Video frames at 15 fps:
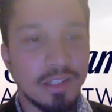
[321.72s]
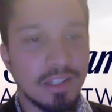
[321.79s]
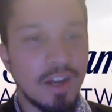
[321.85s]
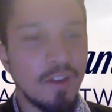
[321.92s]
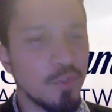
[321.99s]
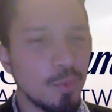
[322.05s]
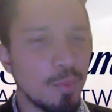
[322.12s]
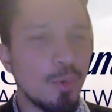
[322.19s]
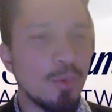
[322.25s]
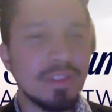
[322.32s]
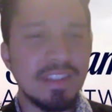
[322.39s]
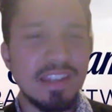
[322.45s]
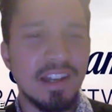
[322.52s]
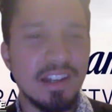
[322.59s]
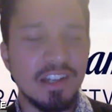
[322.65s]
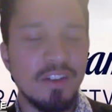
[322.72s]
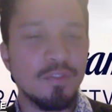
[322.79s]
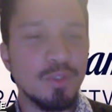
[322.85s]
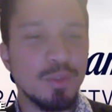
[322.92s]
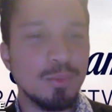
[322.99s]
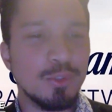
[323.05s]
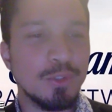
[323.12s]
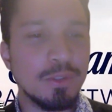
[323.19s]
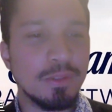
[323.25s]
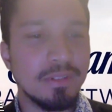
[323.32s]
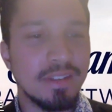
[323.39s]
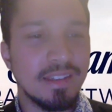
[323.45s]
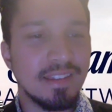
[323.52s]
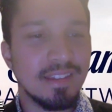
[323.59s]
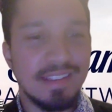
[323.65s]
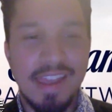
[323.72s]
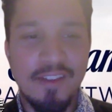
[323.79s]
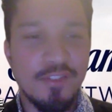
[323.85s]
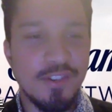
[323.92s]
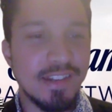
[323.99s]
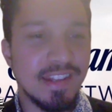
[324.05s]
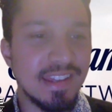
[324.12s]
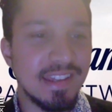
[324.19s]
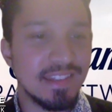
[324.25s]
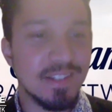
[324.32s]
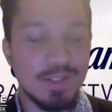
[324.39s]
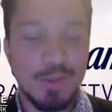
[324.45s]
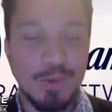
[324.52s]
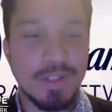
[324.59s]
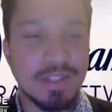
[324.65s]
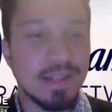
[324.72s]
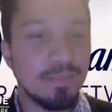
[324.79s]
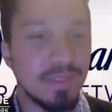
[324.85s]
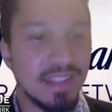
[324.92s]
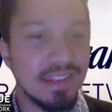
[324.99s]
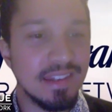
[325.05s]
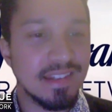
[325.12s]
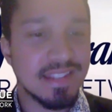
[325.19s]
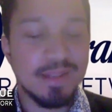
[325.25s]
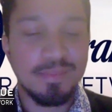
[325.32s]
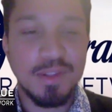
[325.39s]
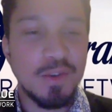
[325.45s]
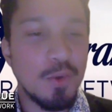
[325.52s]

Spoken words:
comfortable with the uncomfortable. Every day there's always something new